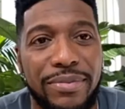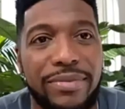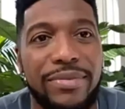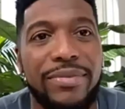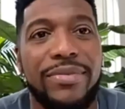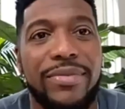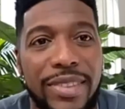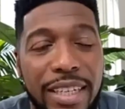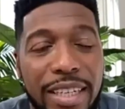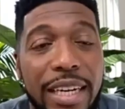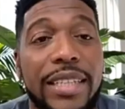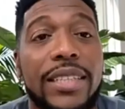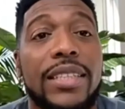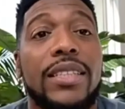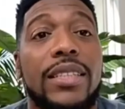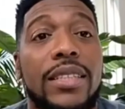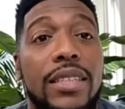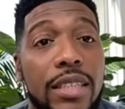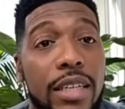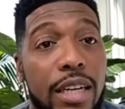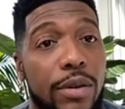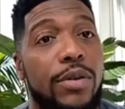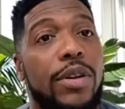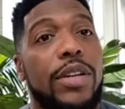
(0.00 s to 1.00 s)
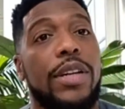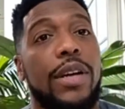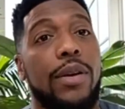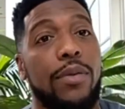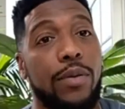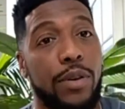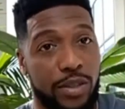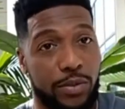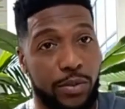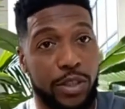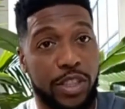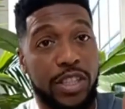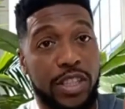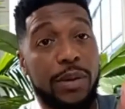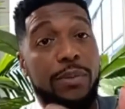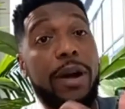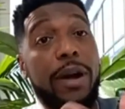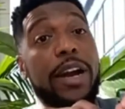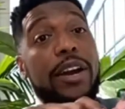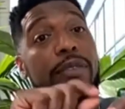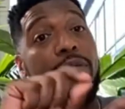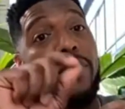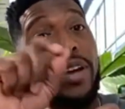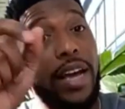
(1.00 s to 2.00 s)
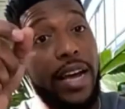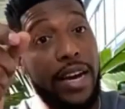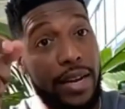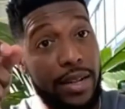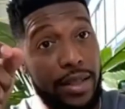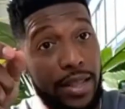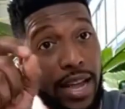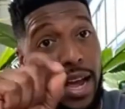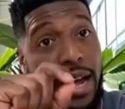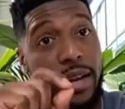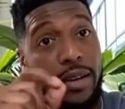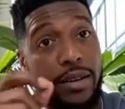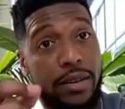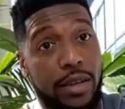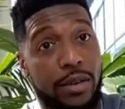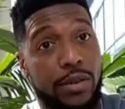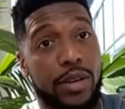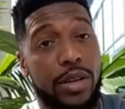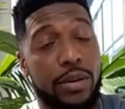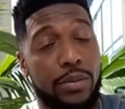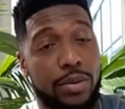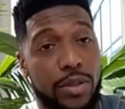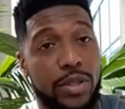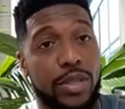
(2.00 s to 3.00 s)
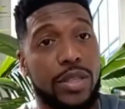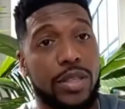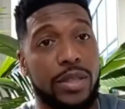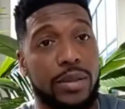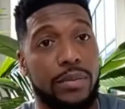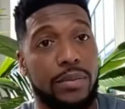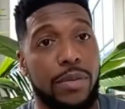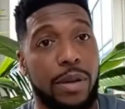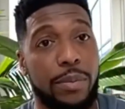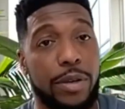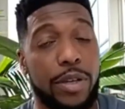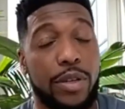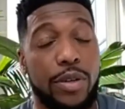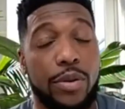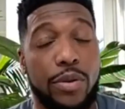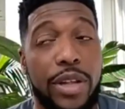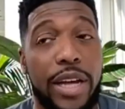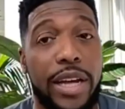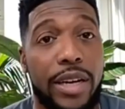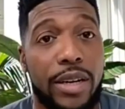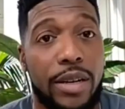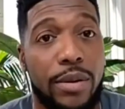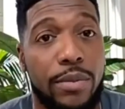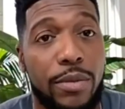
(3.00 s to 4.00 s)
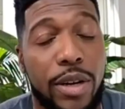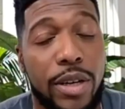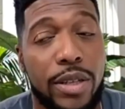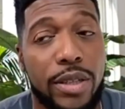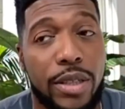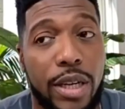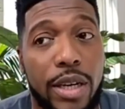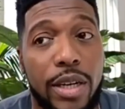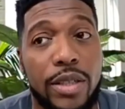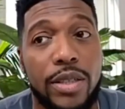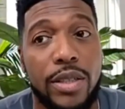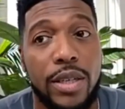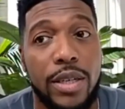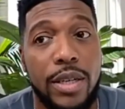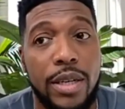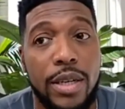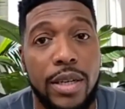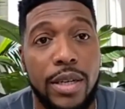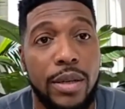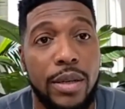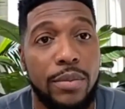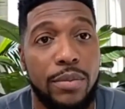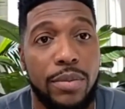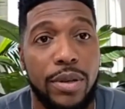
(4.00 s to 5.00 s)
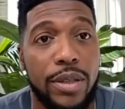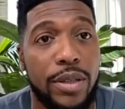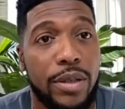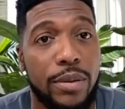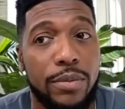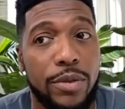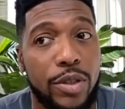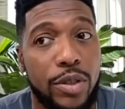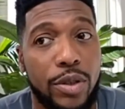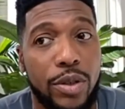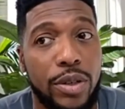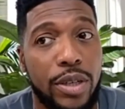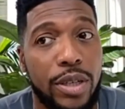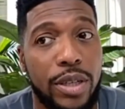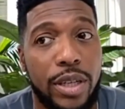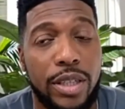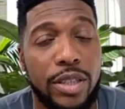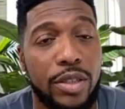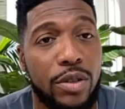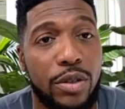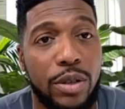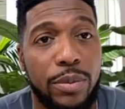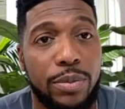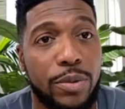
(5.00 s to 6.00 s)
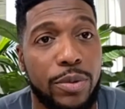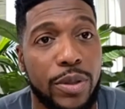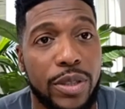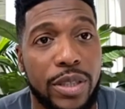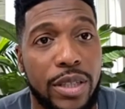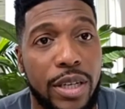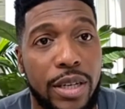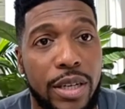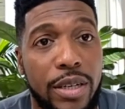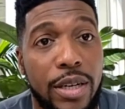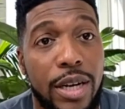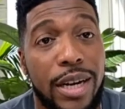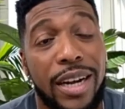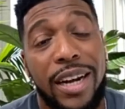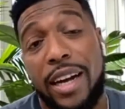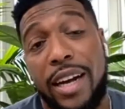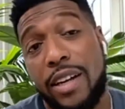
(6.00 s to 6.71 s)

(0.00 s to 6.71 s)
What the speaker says: Yes. Yeah. Which they might have added that they were able to maybe do that in a montage, but the majority of that script was done.